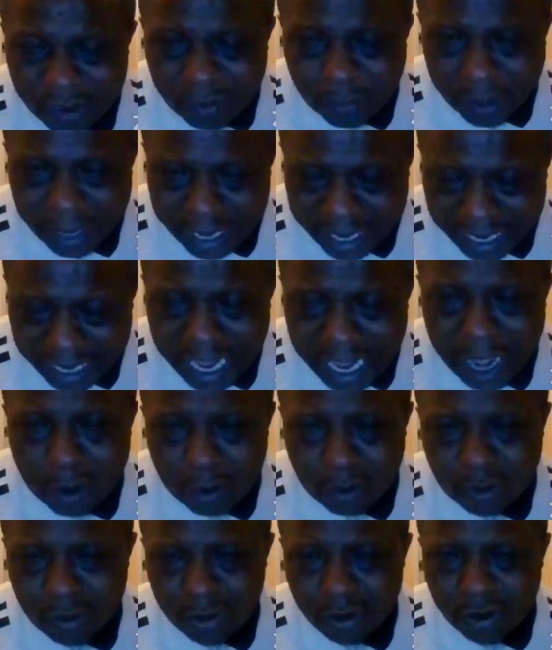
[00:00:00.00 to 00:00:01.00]
he's playing
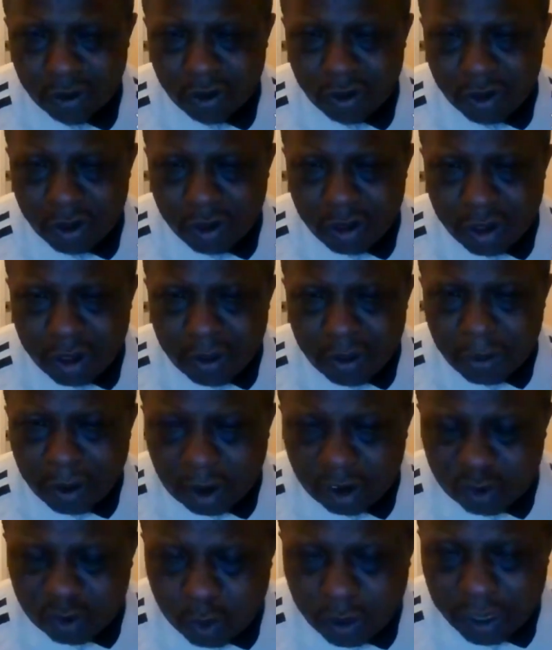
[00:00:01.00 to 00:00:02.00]
now.
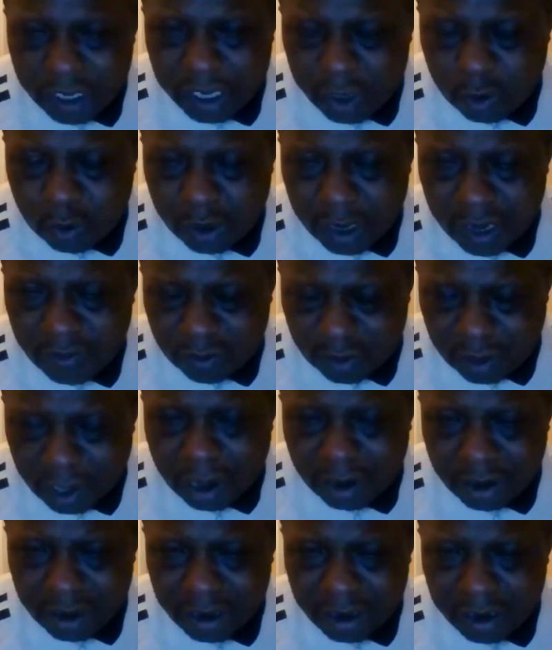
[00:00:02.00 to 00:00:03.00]
Because what he could have
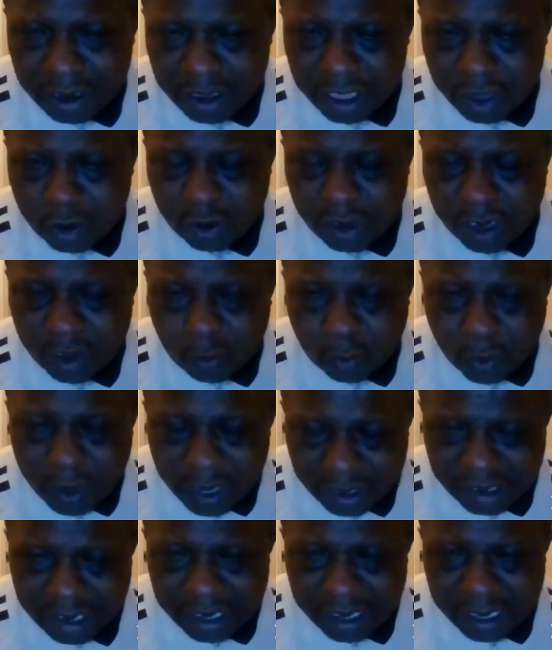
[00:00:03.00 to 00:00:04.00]
done, he could have
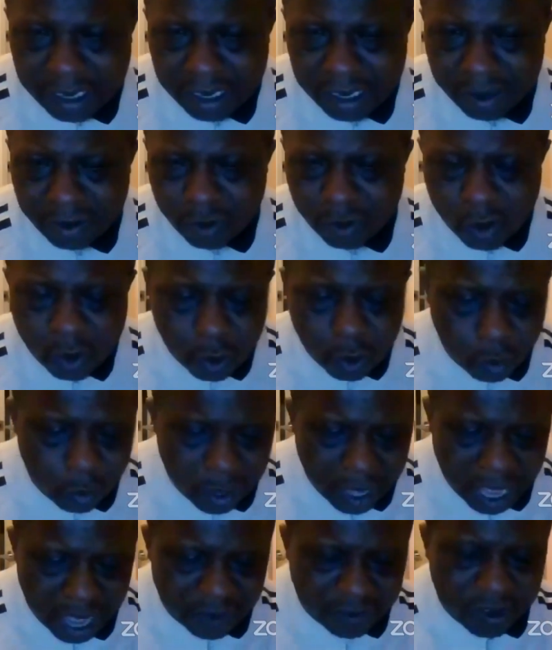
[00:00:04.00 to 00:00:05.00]
waited.
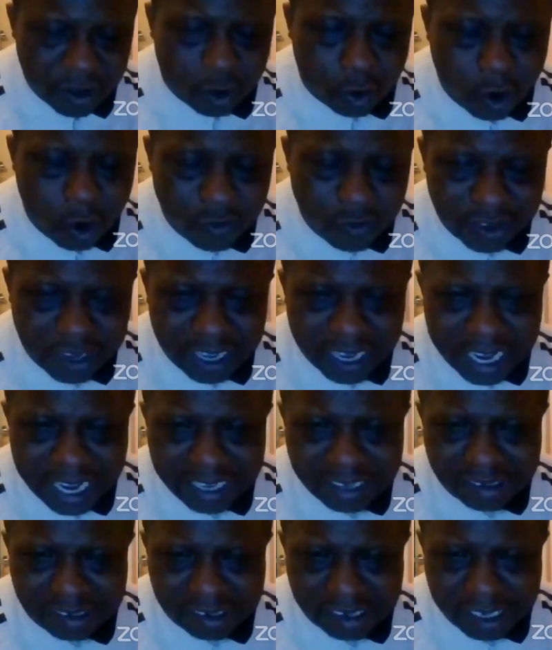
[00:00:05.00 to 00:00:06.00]
We have a
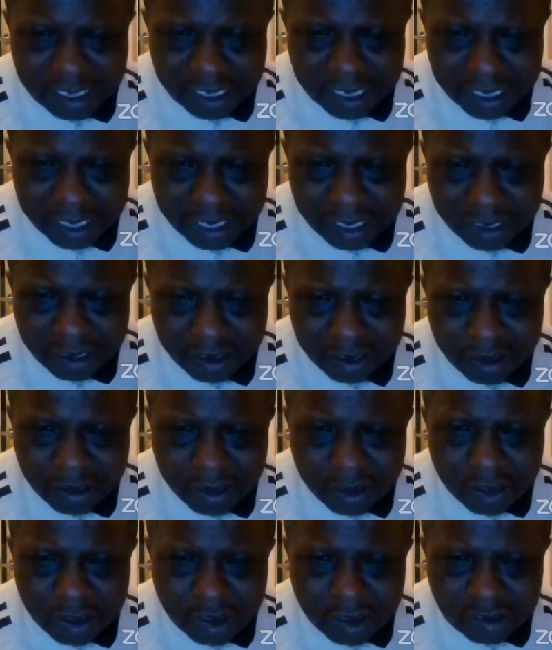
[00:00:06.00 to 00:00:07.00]
COVID-19
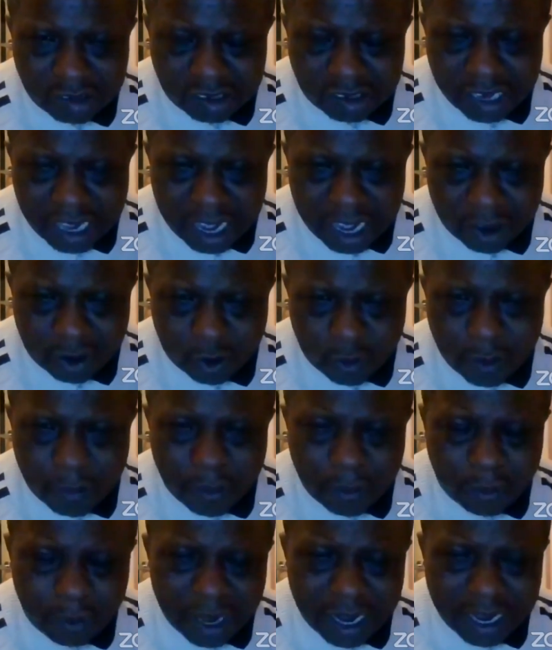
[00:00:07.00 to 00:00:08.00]
scenario where
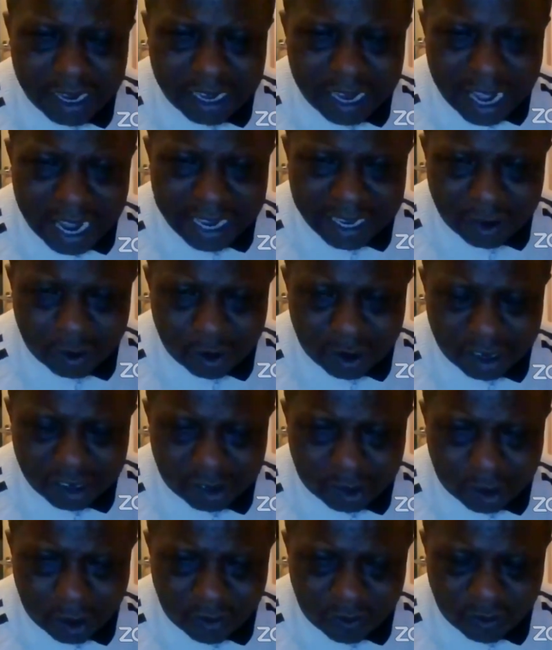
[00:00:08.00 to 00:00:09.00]
people are dying, all that
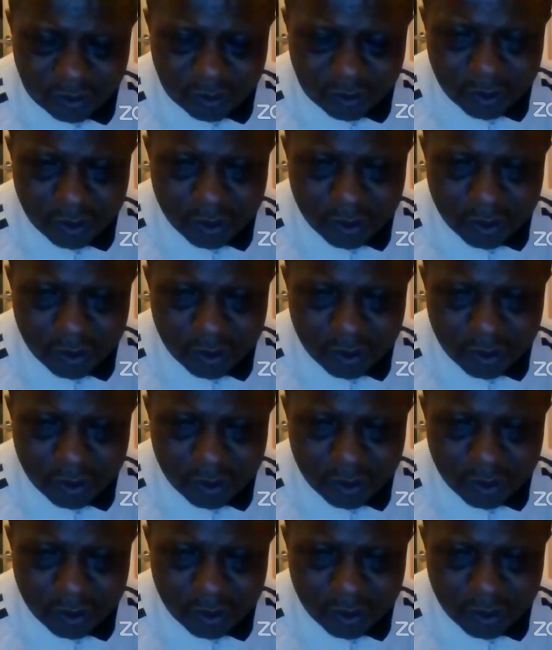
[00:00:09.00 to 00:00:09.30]
stuff,